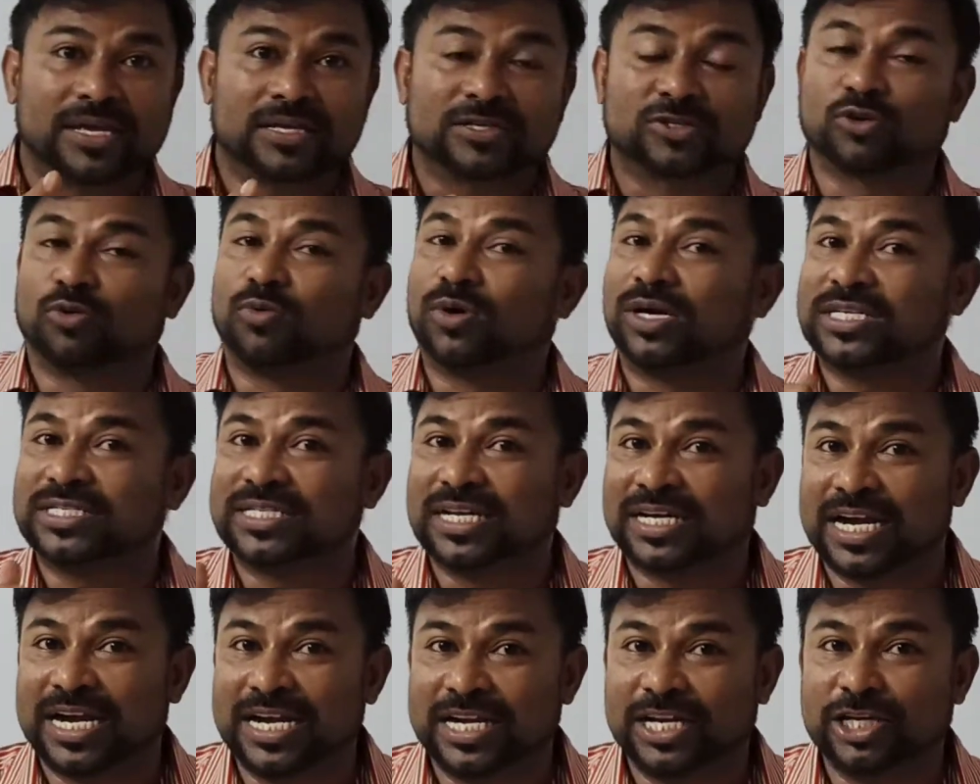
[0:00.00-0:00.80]
So what is the
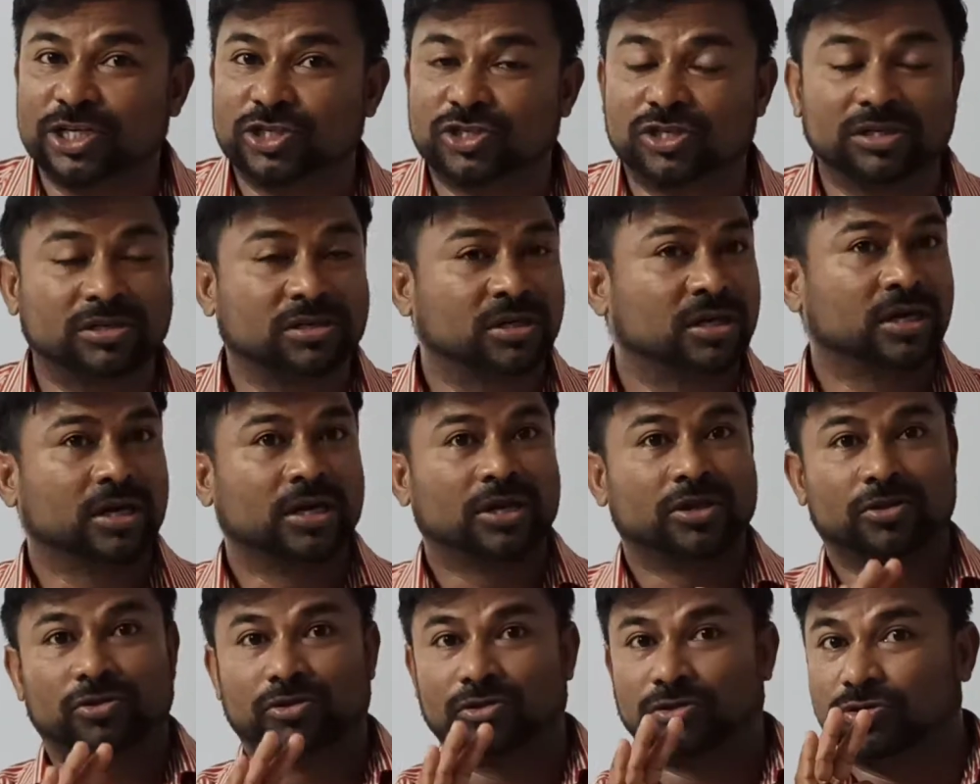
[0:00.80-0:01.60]
condition?
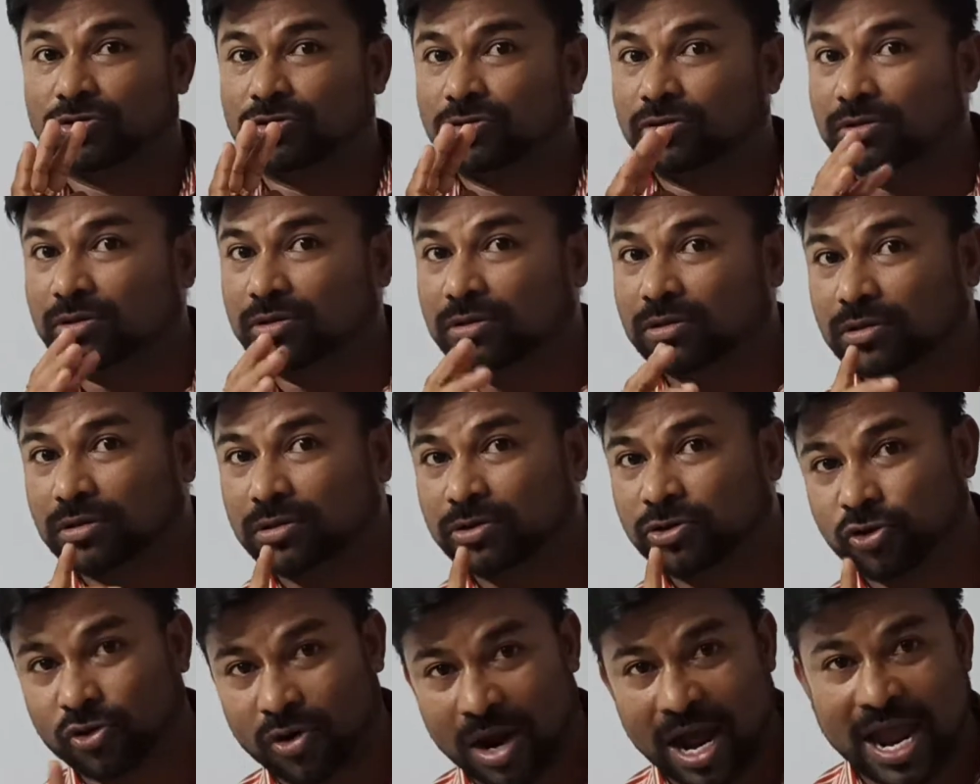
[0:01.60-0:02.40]

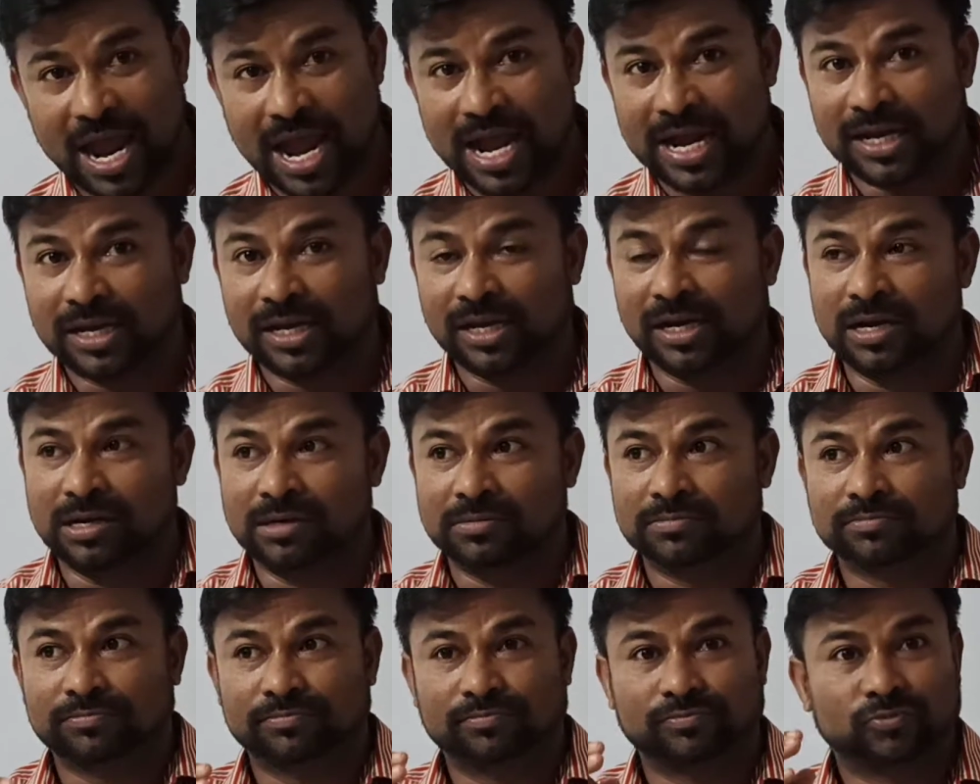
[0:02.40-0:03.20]
Triangle,
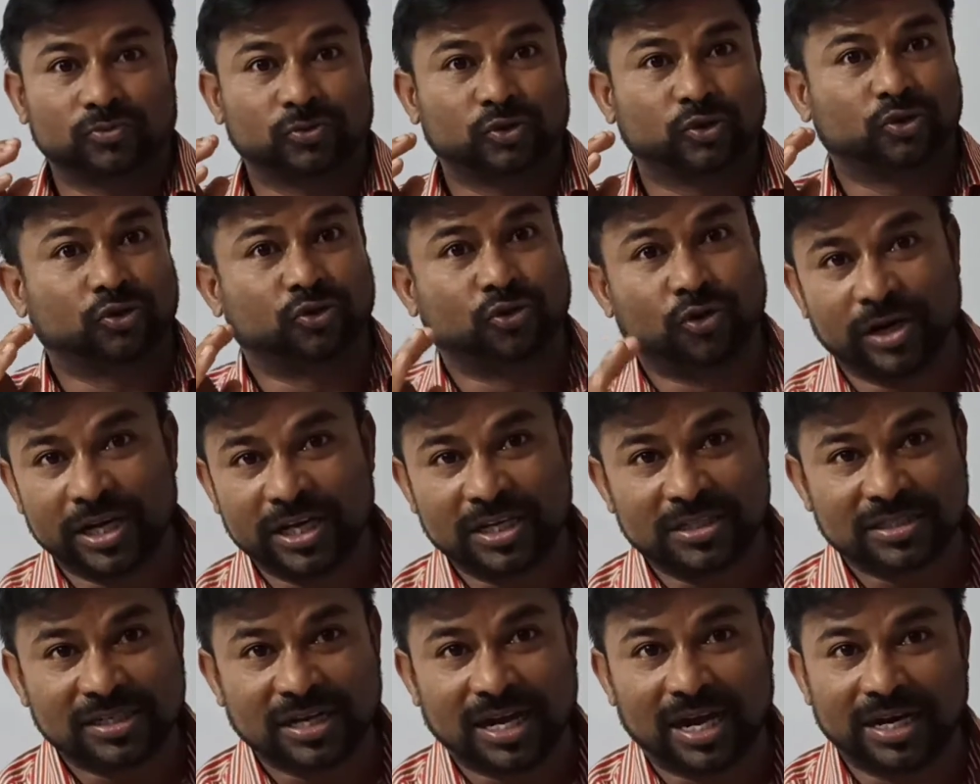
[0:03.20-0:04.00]
three
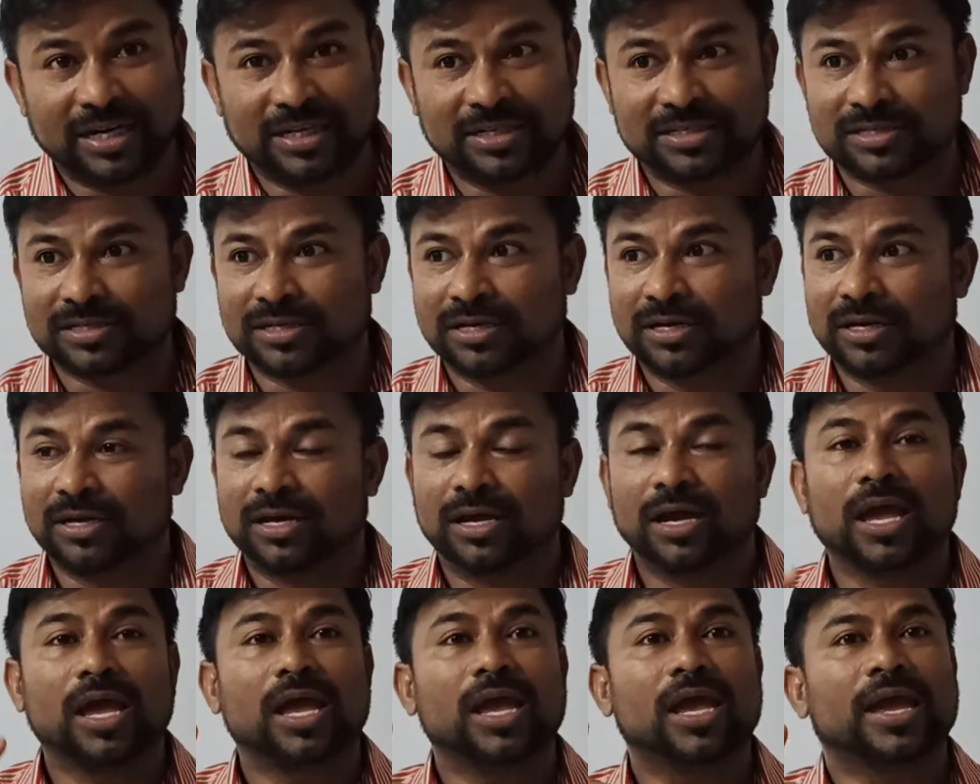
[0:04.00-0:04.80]
sides,
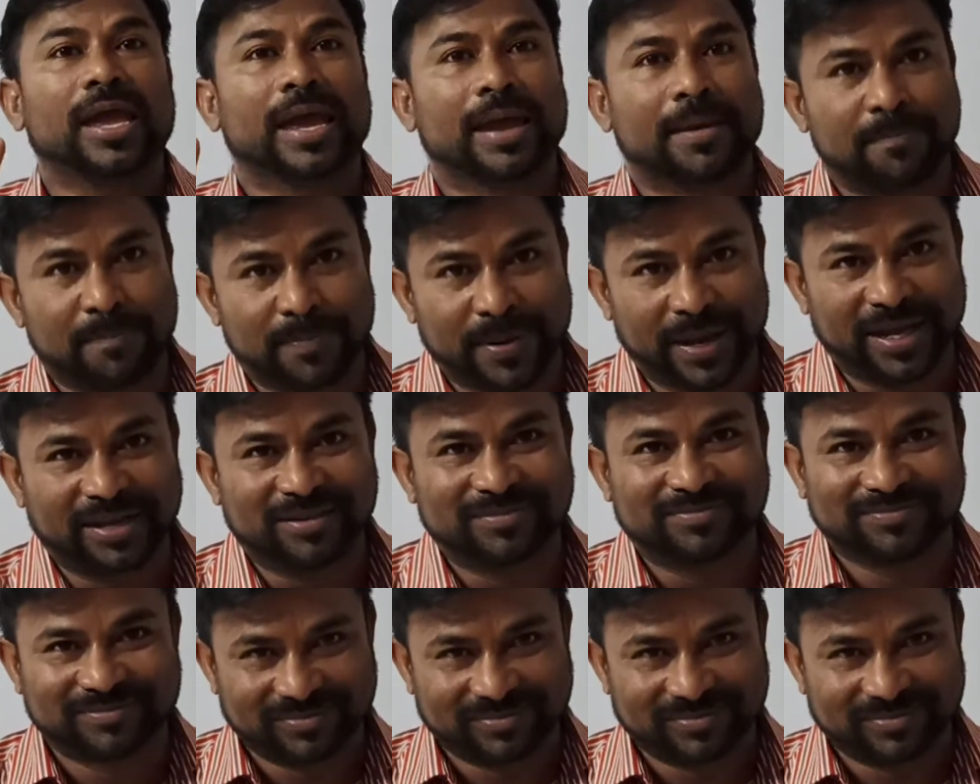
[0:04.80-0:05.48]
AP.